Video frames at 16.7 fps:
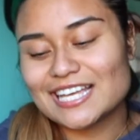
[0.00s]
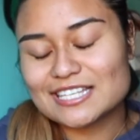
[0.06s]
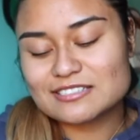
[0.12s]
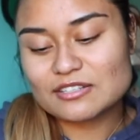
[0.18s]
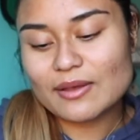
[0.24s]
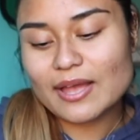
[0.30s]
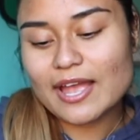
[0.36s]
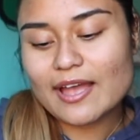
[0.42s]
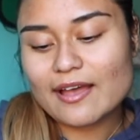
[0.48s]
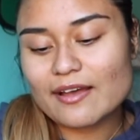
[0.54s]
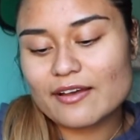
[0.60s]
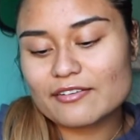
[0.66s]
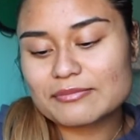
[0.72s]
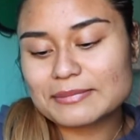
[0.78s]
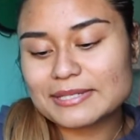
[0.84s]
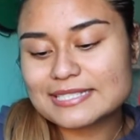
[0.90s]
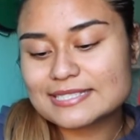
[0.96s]
So I
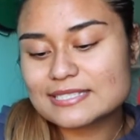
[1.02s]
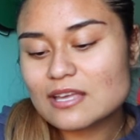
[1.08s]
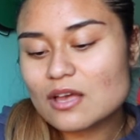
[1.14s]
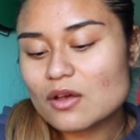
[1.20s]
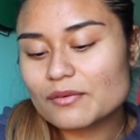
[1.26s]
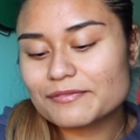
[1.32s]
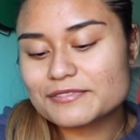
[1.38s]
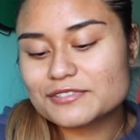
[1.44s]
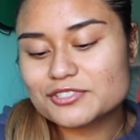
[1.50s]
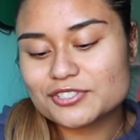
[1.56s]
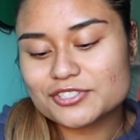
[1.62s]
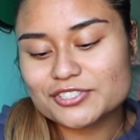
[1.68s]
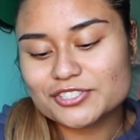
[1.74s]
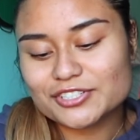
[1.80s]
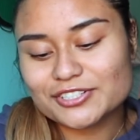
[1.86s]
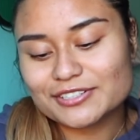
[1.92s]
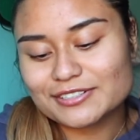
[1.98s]
have myself,
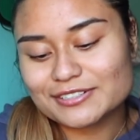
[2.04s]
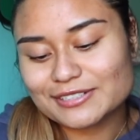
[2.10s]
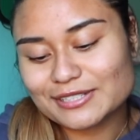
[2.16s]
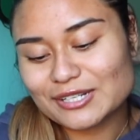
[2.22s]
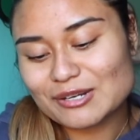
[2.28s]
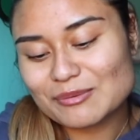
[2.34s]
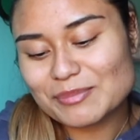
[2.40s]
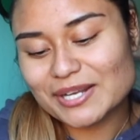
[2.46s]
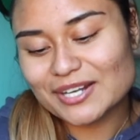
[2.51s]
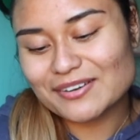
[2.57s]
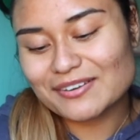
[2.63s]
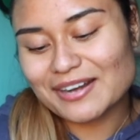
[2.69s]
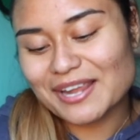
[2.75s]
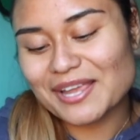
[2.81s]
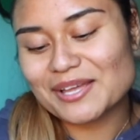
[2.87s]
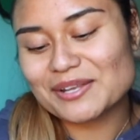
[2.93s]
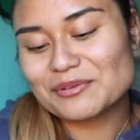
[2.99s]
Junior, Little Bear,
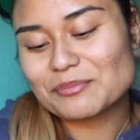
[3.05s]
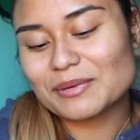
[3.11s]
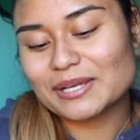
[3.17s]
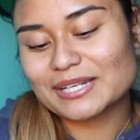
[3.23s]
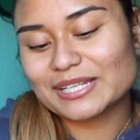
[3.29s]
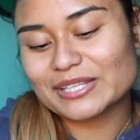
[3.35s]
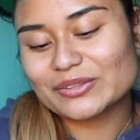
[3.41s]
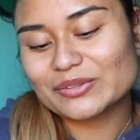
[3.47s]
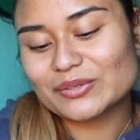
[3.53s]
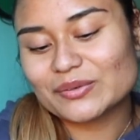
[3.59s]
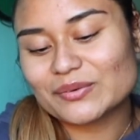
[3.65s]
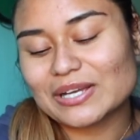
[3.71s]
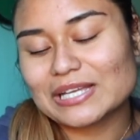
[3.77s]
and Milito.